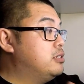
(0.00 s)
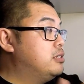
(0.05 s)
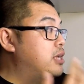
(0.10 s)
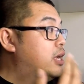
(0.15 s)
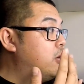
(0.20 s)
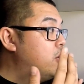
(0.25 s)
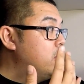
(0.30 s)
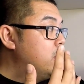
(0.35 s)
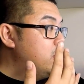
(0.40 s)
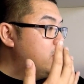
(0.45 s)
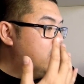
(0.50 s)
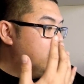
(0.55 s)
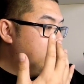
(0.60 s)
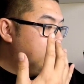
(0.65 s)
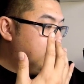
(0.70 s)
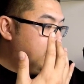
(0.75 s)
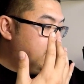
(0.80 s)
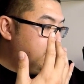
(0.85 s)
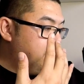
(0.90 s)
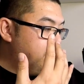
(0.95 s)
Now
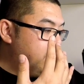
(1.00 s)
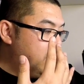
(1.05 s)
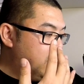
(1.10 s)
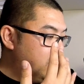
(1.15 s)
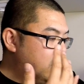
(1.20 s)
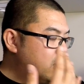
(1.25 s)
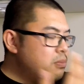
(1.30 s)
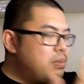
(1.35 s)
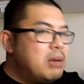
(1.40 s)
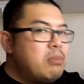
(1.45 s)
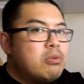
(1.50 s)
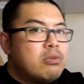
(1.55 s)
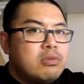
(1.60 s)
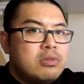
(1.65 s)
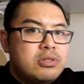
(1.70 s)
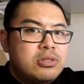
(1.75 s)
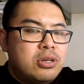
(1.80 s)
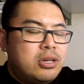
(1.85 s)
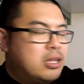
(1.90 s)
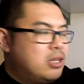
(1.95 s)
a lot of people were
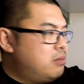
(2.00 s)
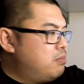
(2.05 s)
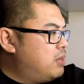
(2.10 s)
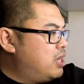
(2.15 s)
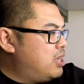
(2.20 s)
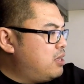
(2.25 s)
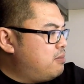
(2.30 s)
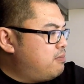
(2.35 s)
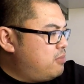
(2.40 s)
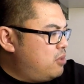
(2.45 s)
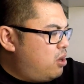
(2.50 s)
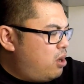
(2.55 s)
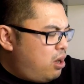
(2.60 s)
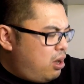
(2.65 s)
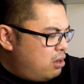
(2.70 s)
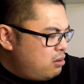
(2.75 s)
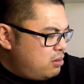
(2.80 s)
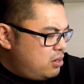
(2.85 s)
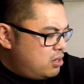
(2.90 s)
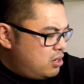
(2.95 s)
telling me,
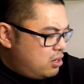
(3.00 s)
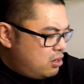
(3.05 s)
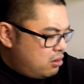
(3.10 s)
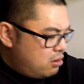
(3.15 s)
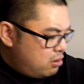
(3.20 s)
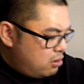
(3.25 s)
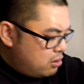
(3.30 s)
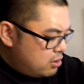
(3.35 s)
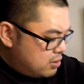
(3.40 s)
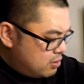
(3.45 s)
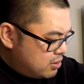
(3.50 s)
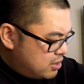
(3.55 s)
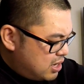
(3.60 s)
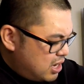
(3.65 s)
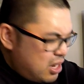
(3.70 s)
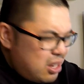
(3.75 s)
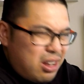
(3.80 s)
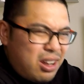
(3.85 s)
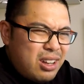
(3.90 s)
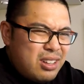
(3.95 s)
oh, you know,
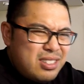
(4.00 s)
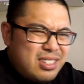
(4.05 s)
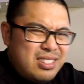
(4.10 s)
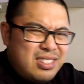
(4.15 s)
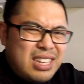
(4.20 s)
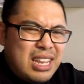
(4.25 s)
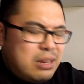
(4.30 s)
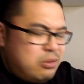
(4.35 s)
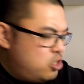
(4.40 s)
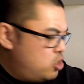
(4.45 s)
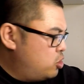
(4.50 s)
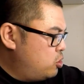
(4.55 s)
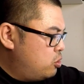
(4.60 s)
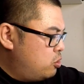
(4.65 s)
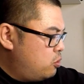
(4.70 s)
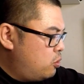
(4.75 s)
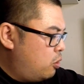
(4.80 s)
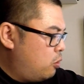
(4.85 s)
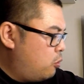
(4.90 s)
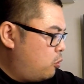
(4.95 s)
saying, oh, it's the same
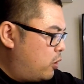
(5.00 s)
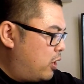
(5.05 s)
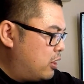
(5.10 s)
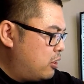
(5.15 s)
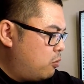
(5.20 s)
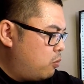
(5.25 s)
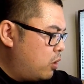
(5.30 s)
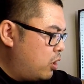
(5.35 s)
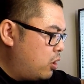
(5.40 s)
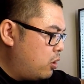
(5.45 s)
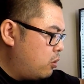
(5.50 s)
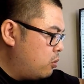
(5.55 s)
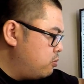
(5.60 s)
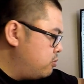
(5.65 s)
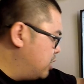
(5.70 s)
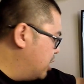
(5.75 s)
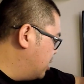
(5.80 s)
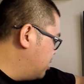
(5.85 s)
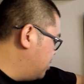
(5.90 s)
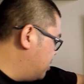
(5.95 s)
shoe all around the world,
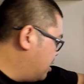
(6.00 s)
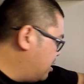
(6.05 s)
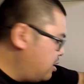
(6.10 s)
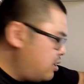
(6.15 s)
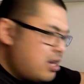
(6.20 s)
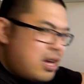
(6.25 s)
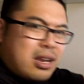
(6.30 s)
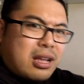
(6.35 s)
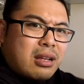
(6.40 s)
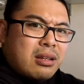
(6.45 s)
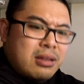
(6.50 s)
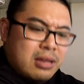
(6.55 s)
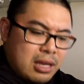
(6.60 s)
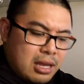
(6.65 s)
yada yada yada.